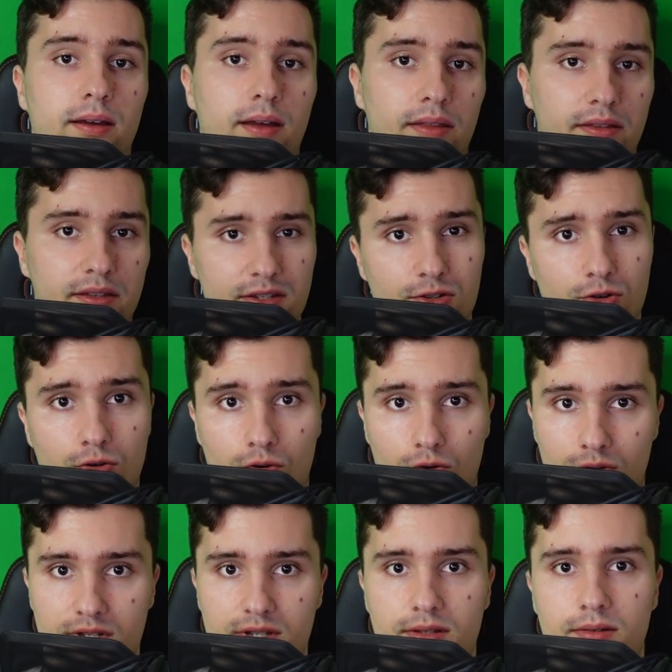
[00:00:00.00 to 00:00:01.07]
And this
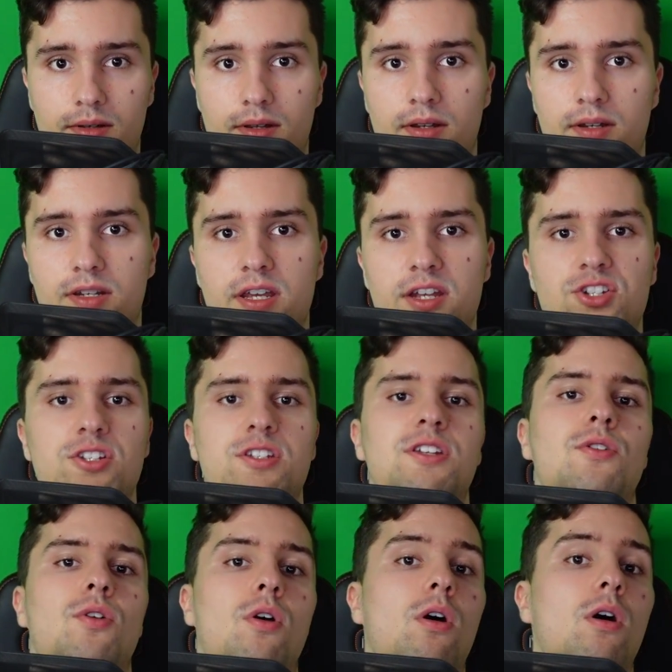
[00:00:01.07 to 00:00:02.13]
course
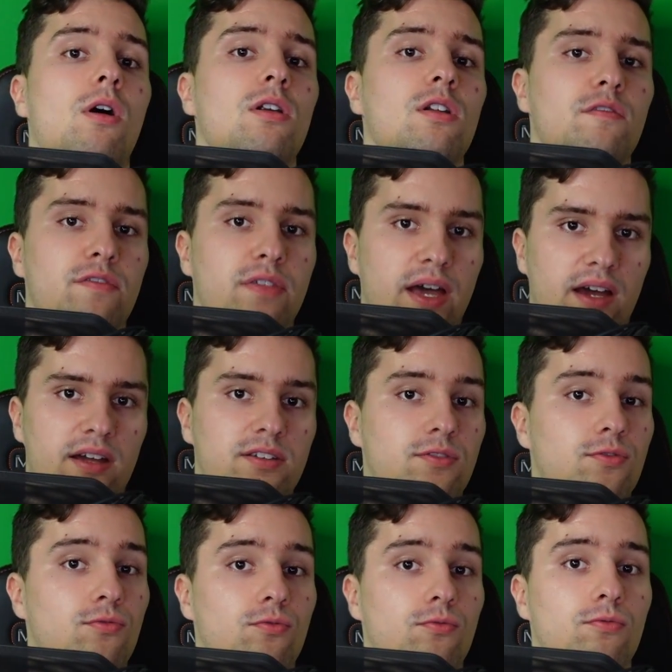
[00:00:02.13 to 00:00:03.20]
teaches you all of that,
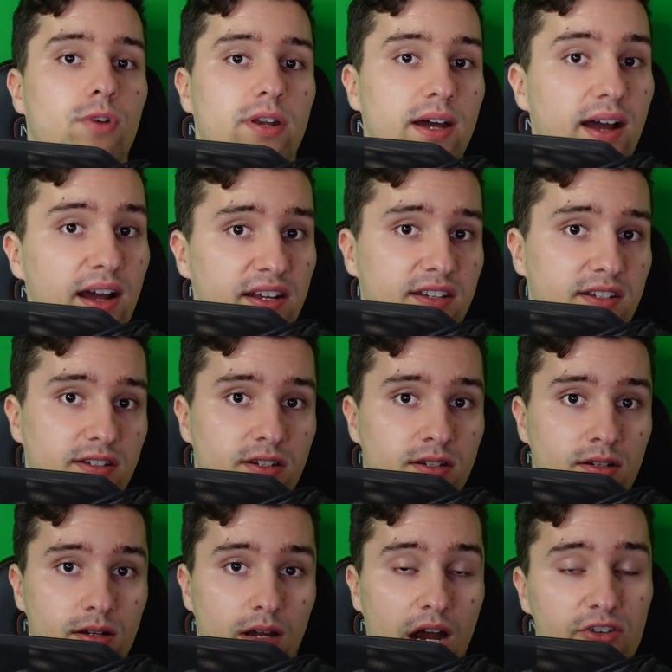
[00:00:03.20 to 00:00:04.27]
what I
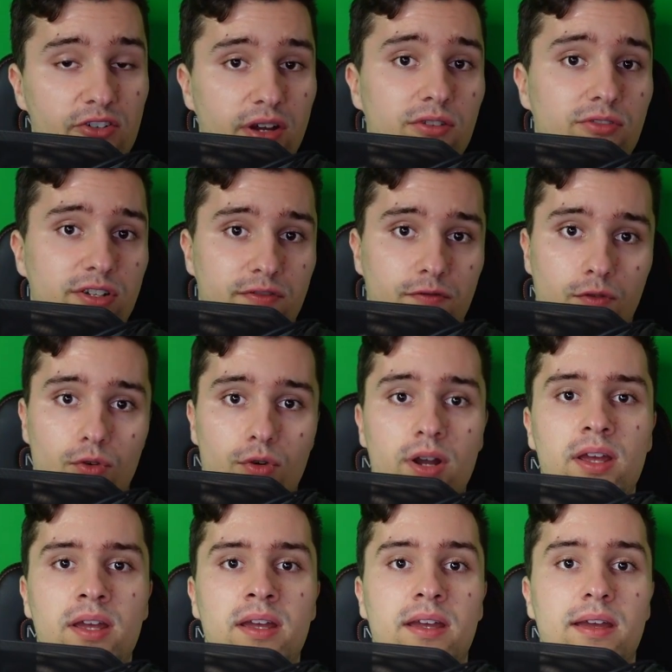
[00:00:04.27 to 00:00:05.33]
needed 100 hours for,
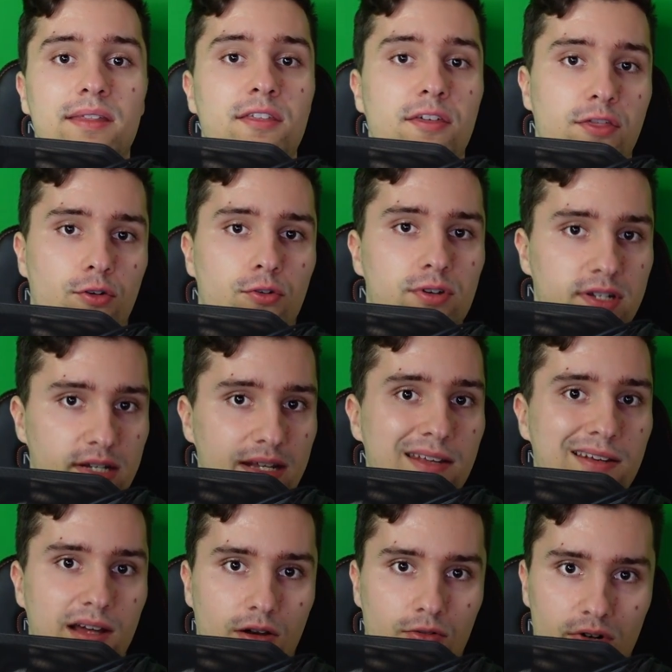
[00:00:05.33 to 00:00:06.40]
in
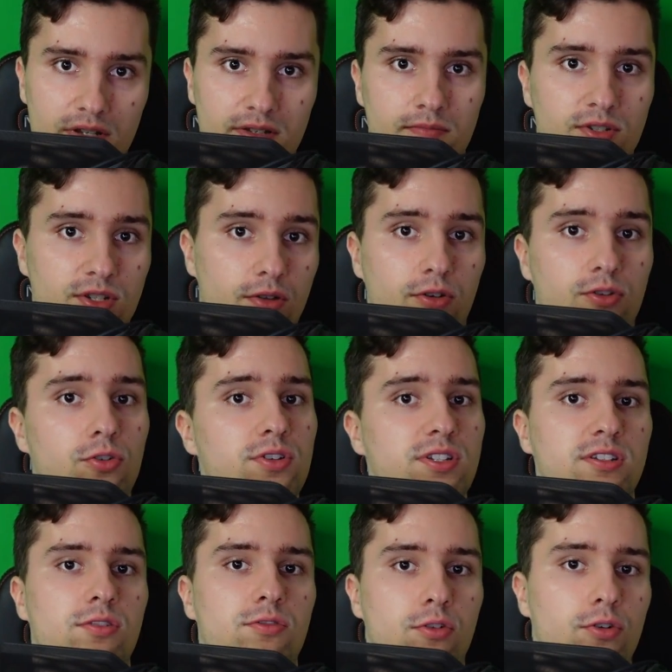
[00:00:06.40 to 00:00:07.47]
13 hours. So the course
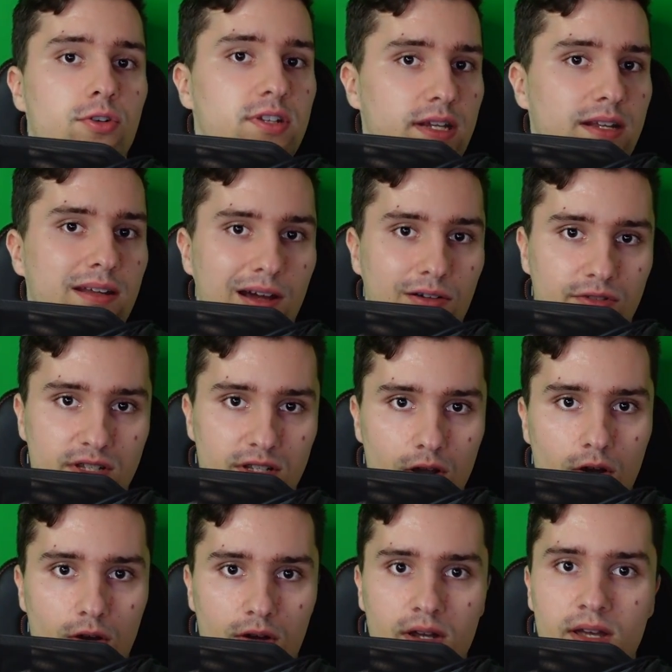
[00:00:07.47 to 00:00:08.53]
is 13 hours
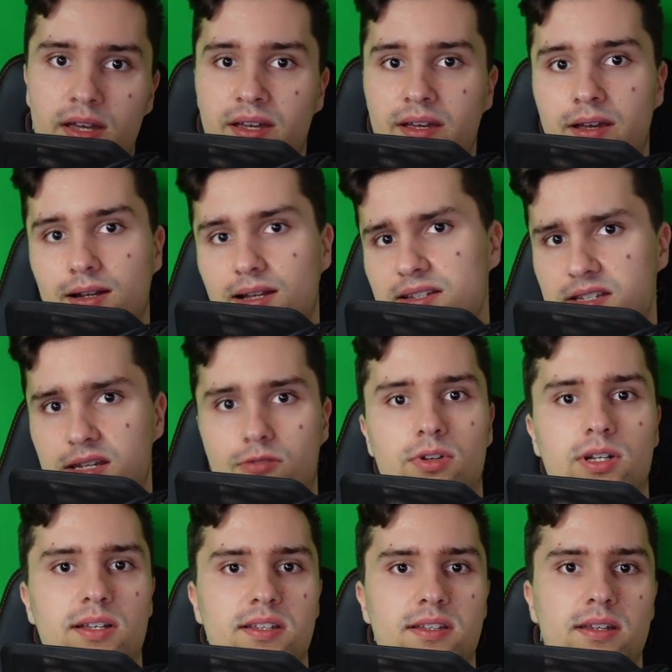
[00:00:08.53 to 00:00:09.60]
long. And let's stay
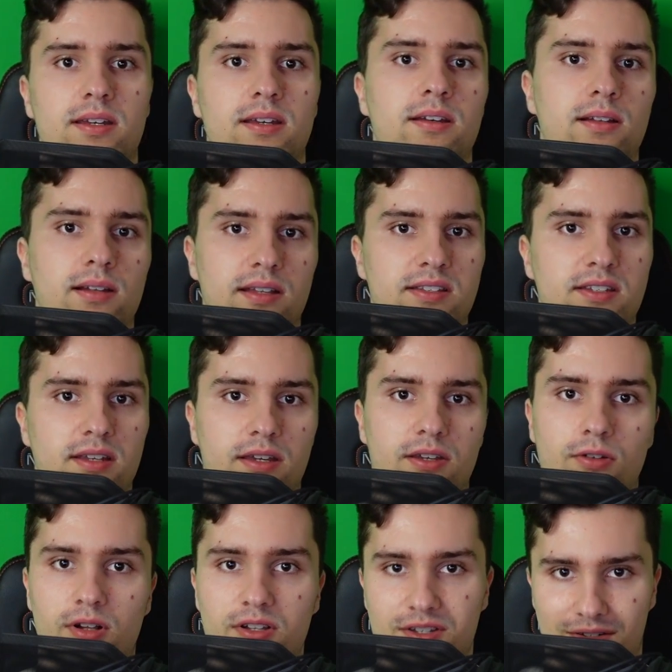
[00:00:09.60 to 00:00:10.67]
realistic. Let's say
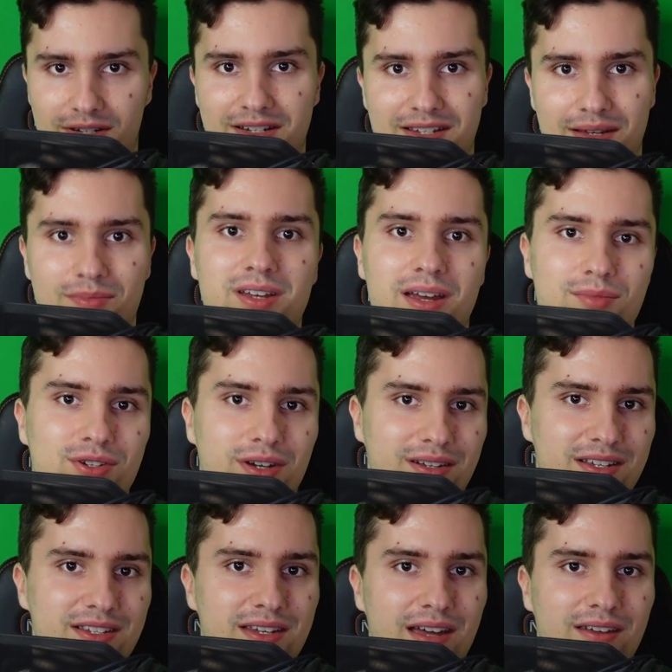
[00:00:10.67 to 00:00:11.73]
you also need some time to
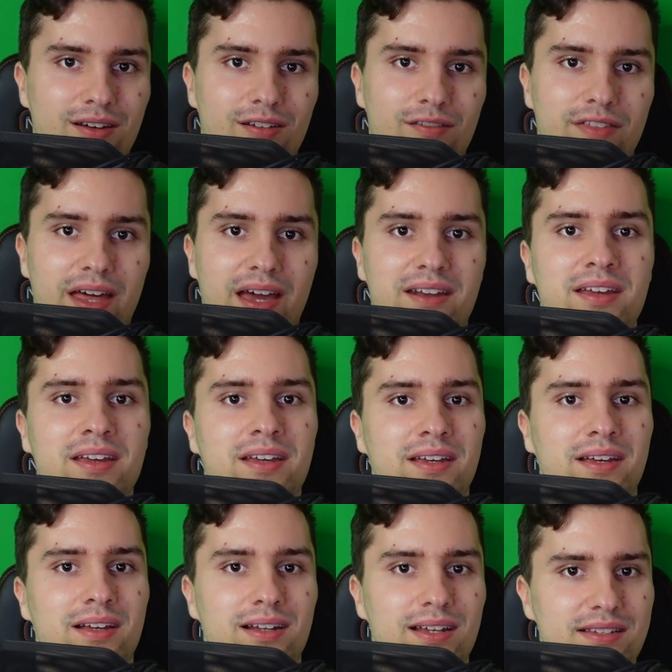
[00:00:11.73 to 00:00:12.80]
understand all of that.
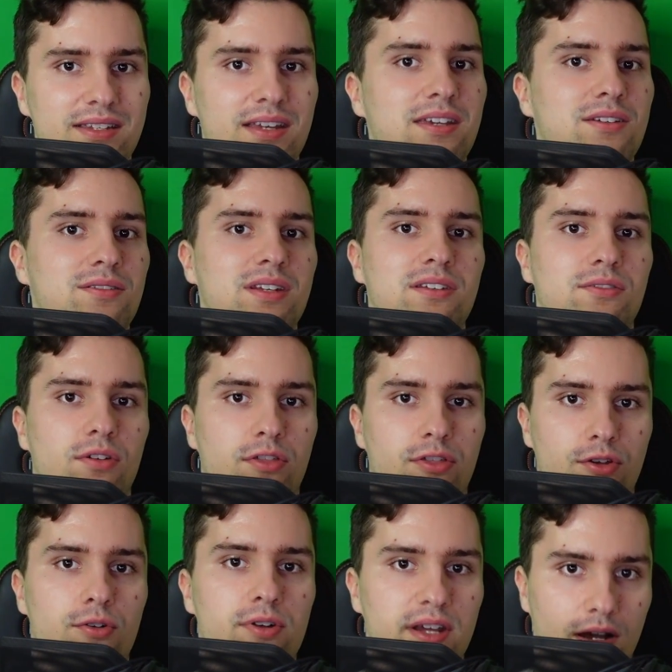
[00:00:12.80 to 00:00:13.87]
Let's say you need
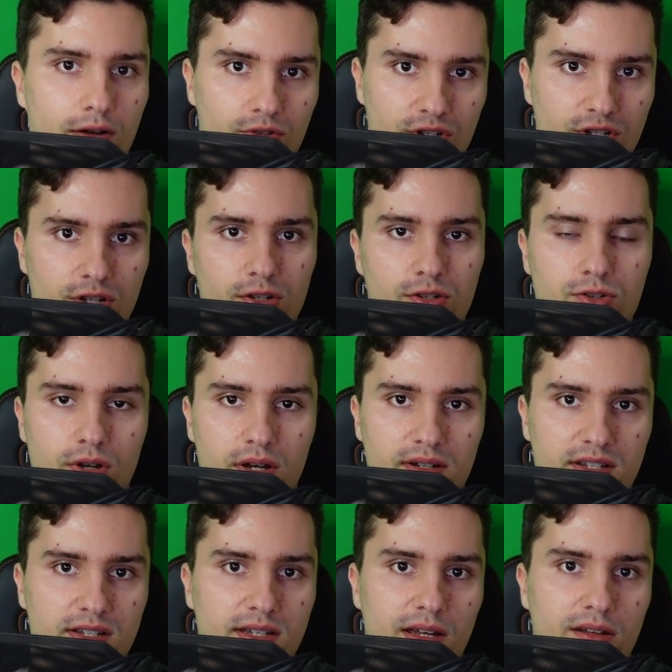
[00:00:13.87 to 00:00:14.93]
30 hours to
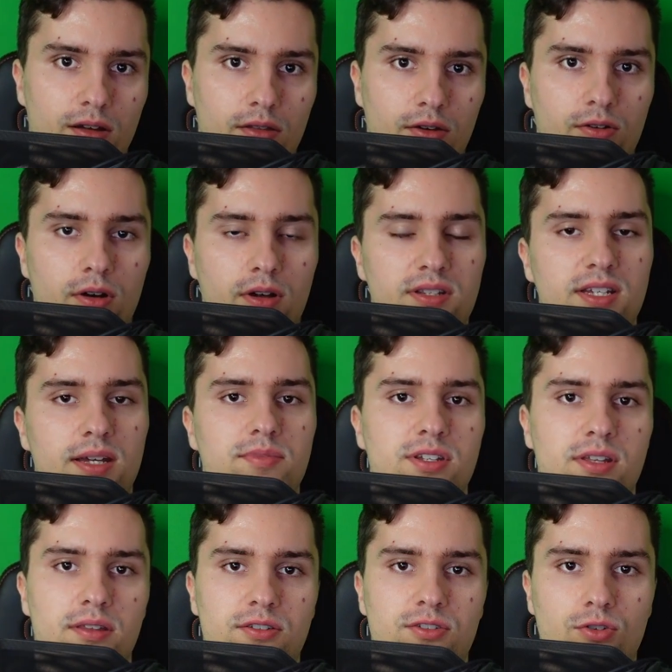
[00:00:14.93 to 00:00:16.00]
understand all the concepts
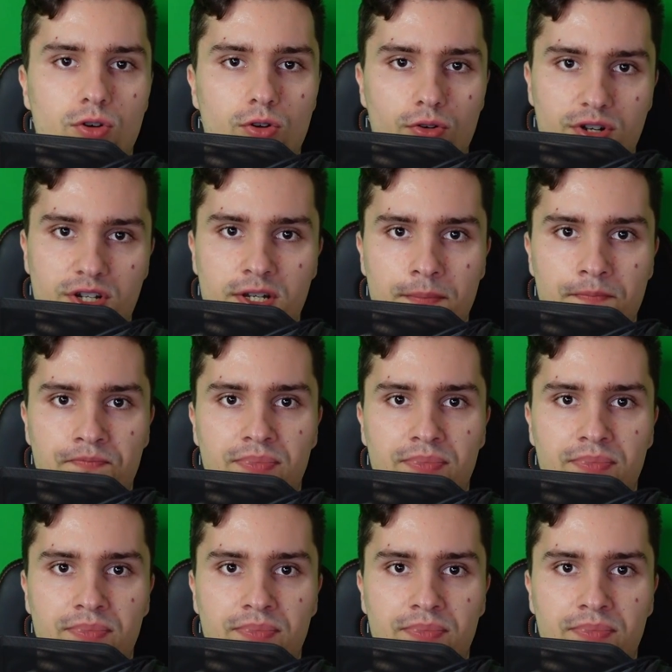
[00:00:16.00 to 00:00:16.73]
in this course.